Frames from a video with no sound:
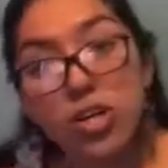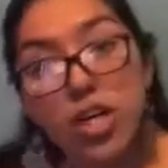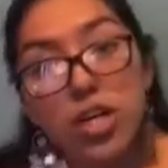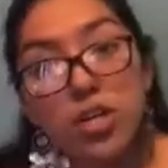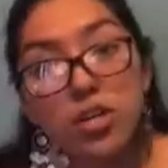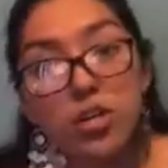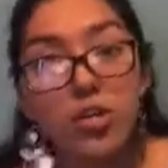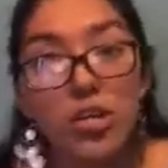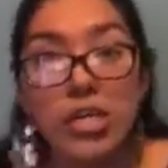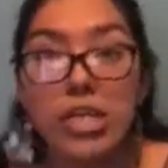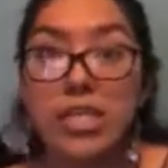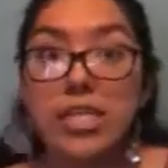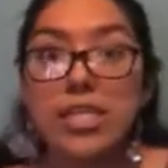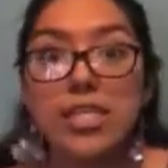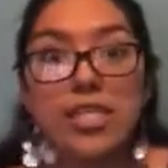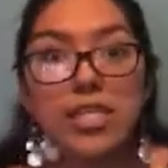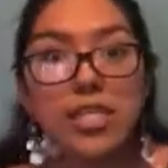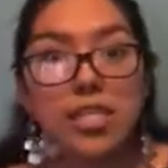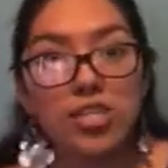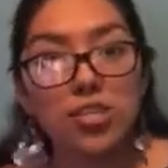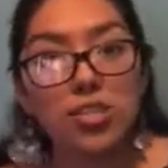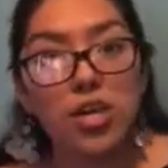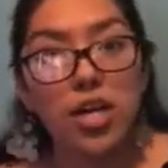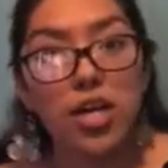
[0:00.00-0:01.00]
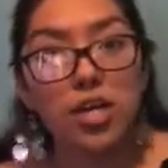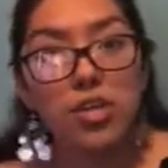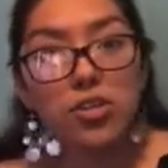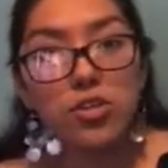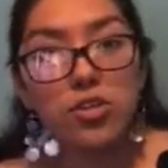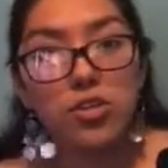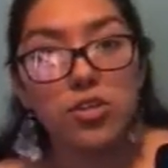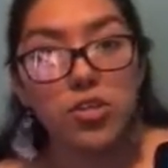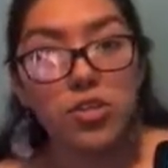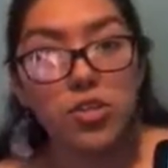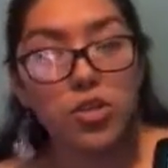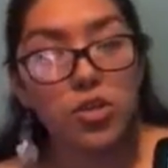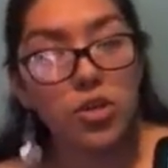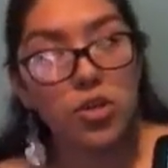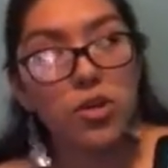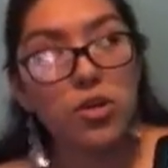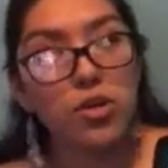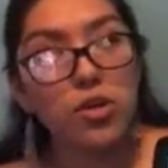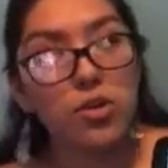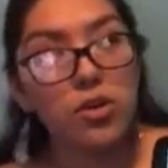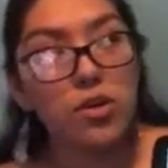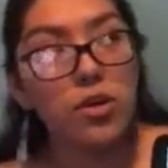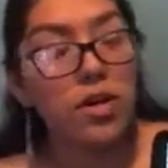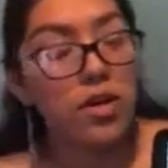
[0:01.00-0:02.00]
triangle inside a triangle,
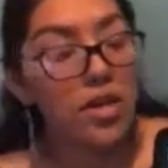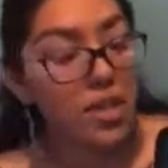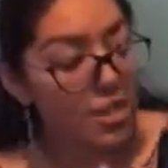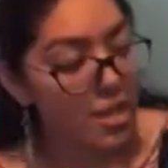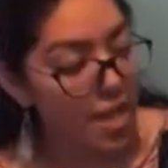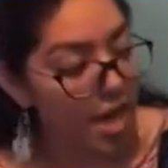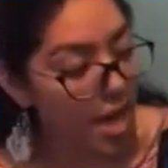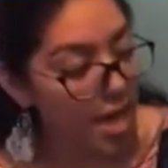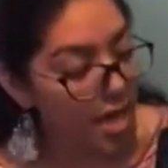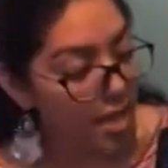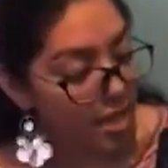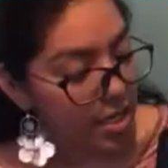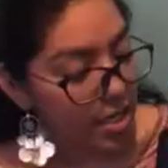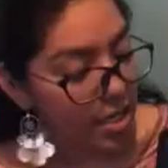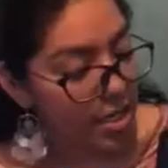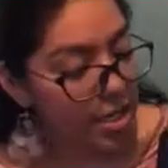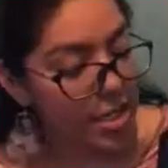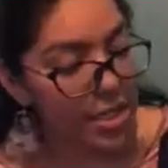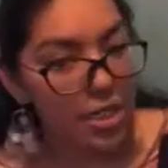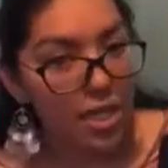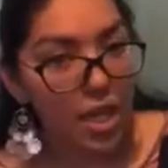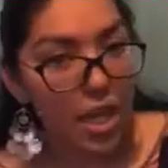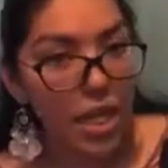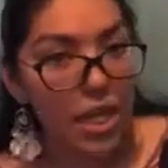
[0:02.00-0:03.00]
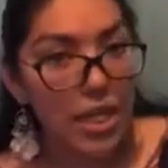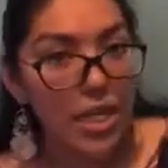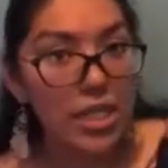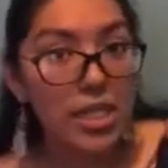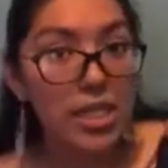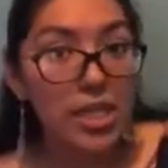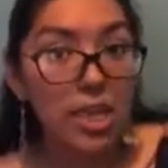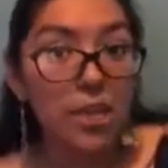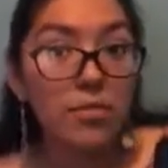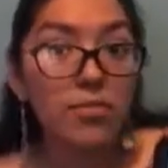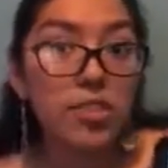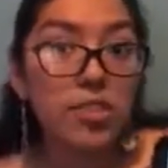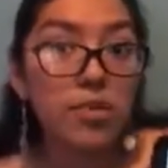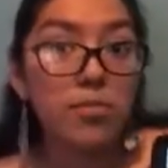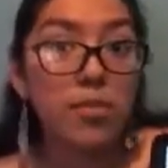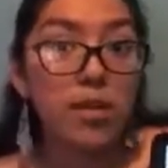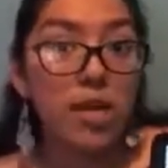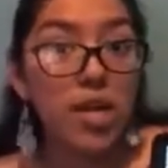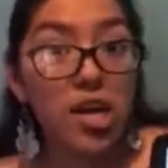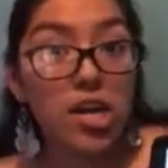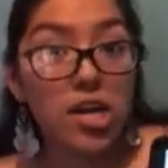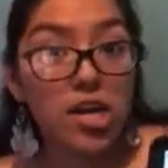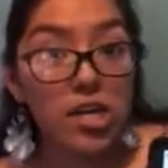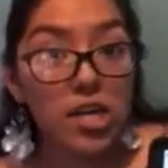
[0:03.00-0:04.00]
so that it's like
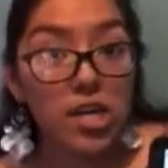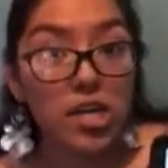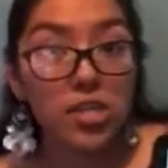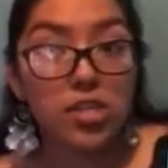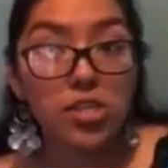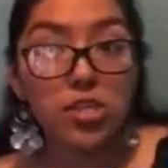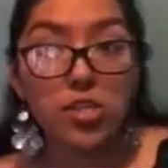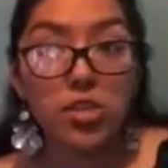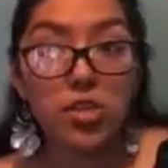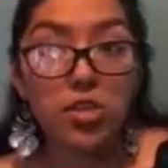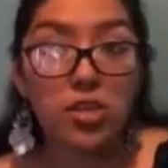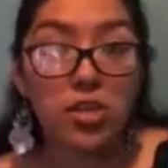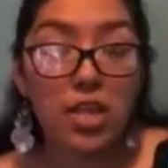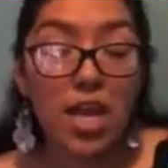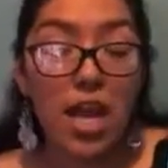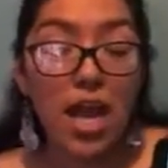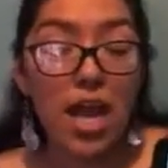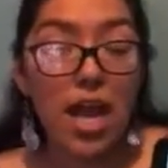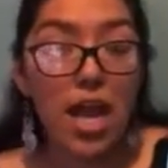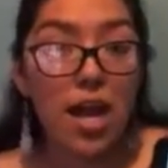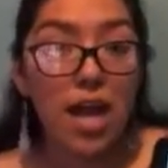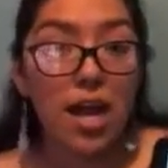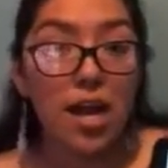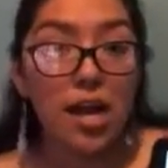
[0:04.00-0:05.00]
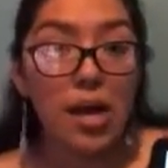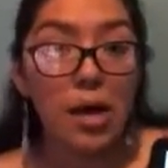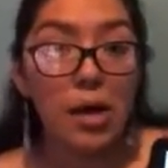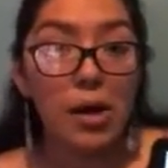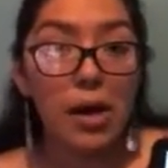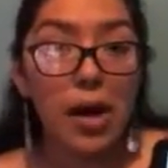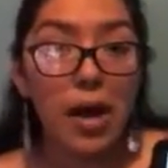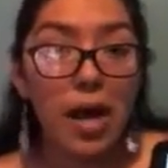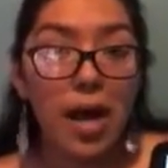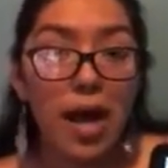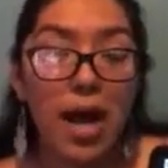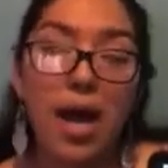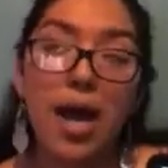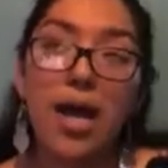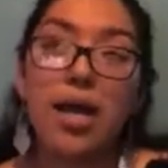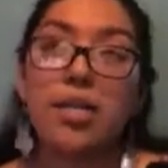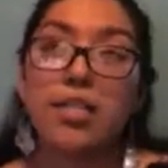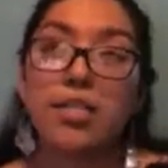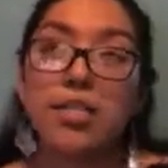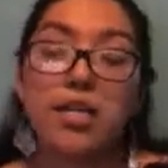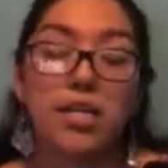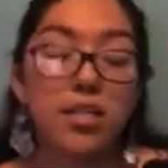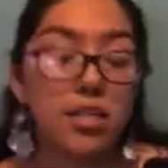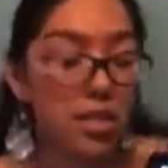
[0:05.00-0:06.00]
self-similarity. So
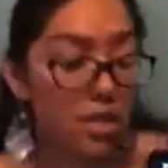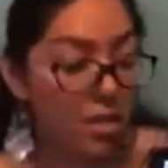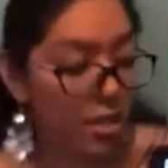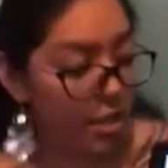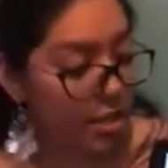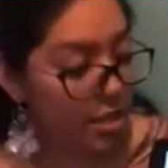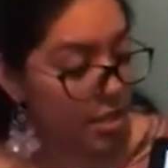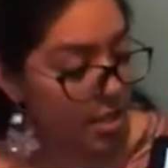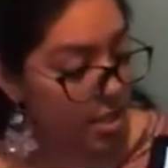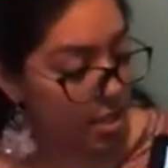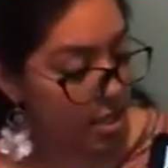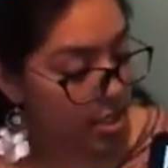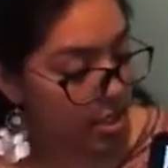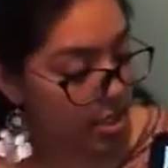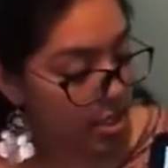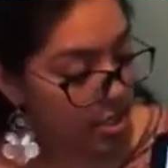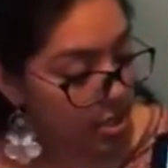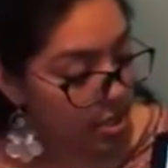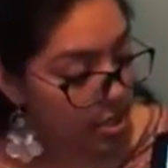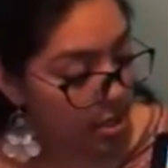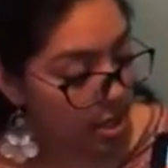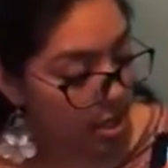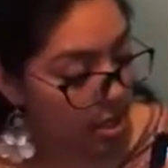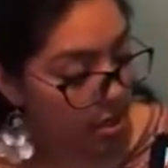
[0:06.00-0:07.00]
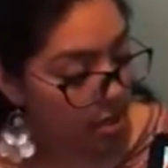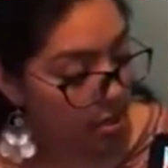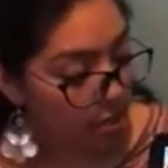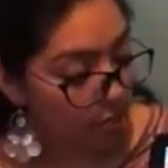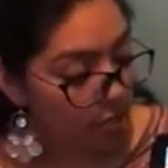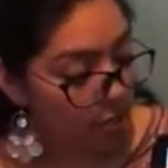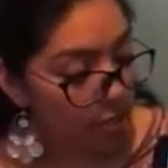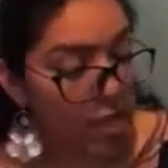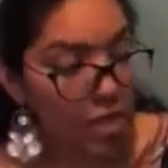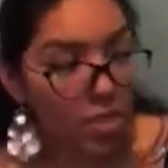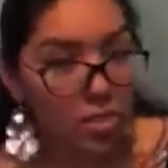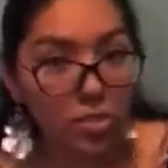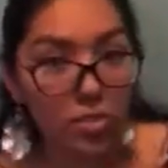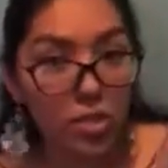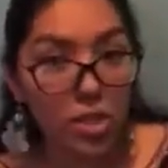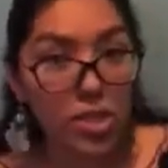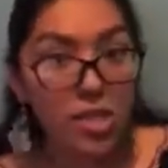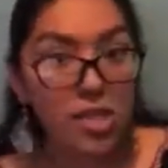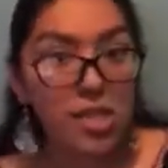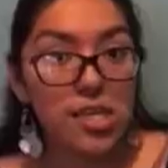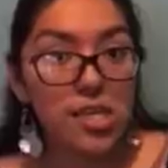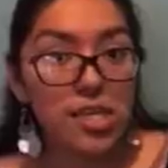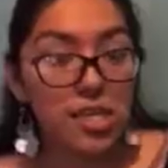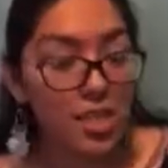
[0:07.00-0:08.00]
I thought that these fractal
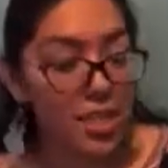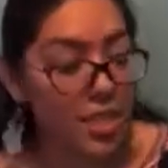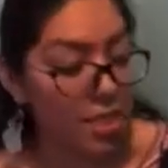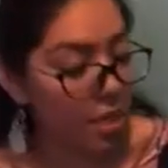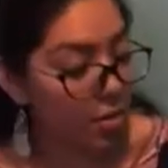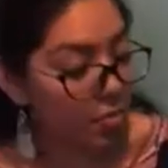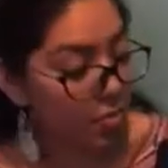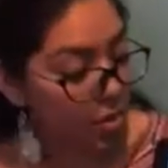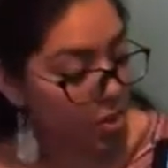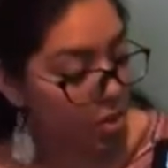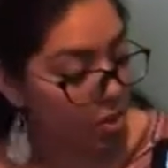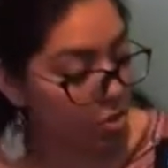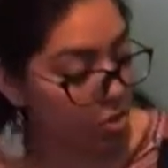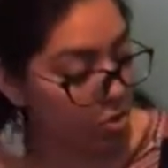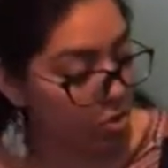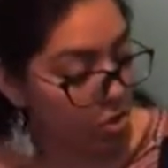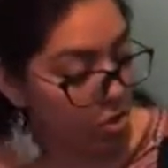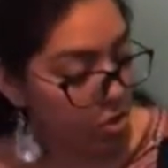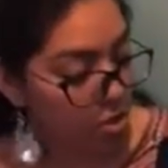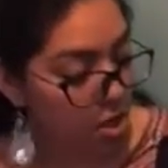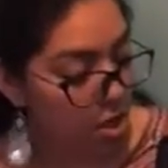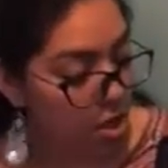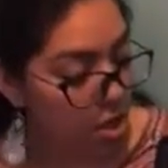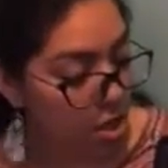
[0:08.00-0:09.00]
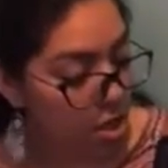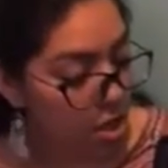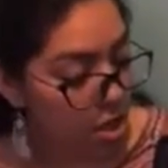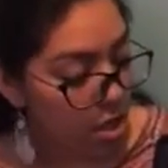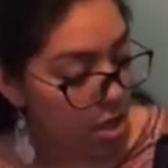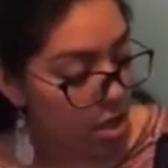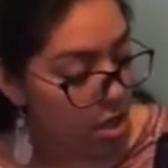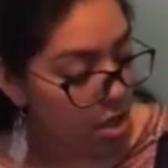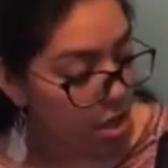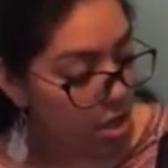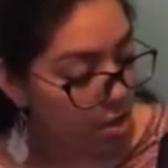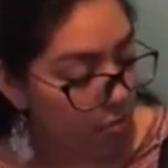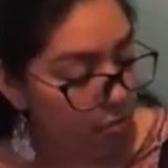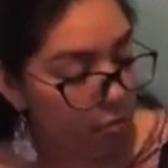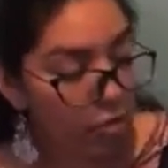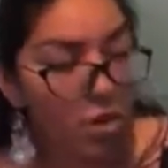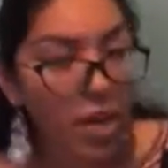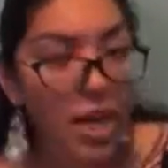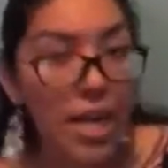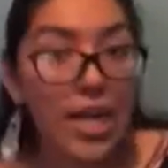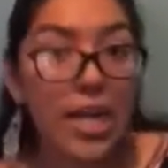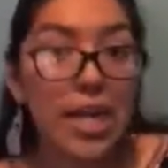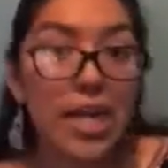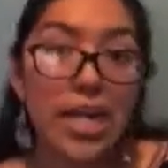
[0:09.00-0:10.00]
ideas can be used
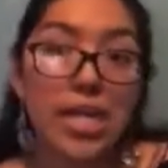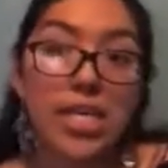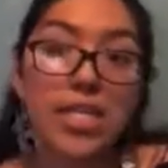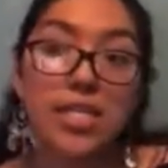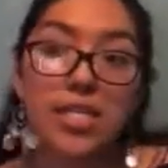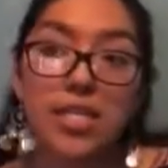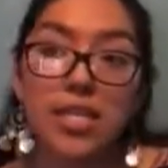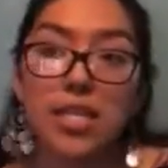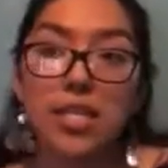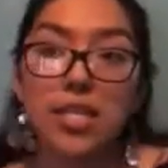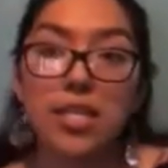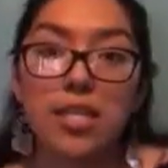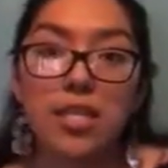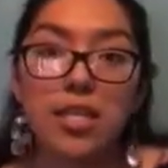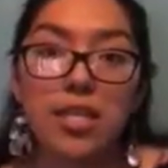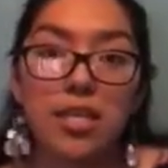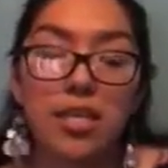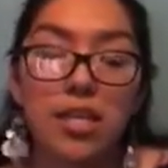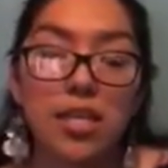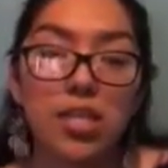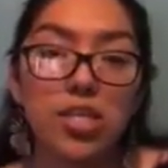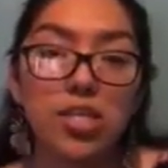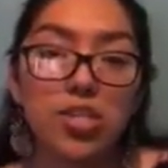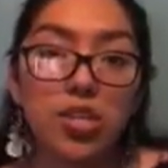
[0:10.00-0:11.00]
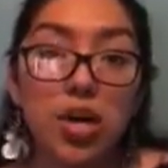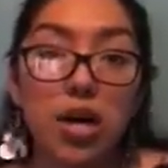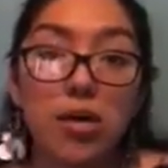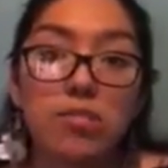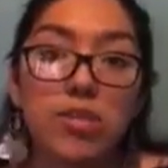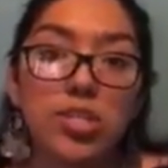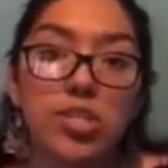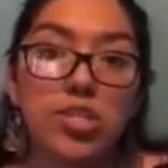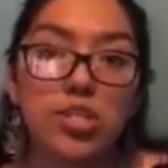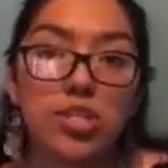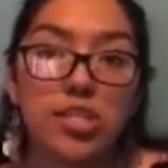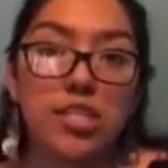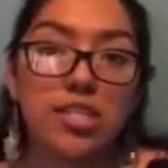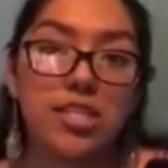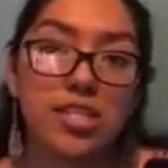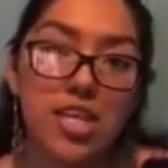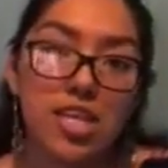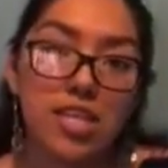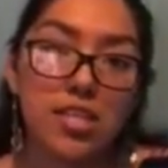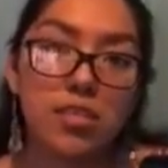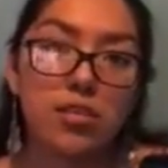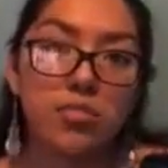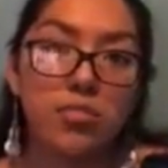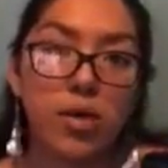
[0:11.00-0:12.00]
for a lesson in geometry that
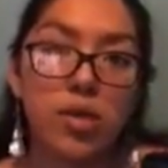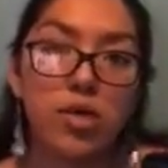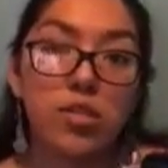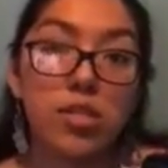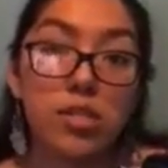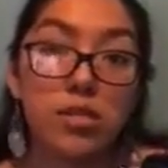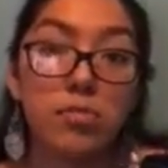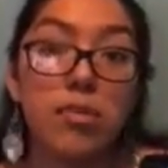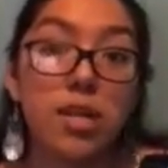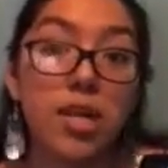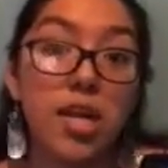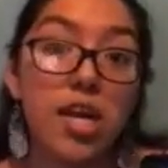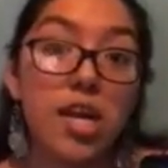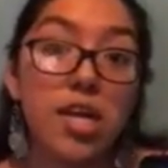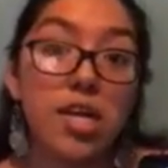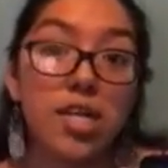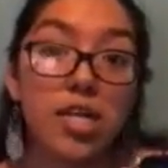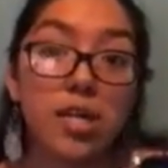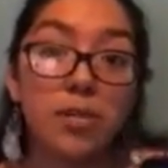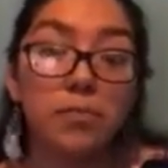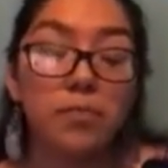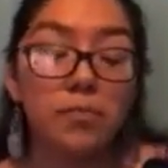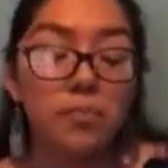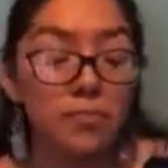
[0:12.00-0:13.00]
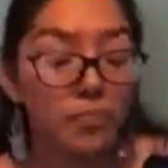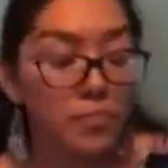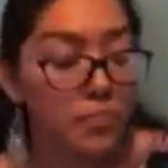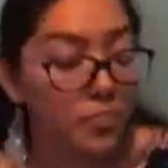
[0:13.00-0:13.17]
talks about similarity.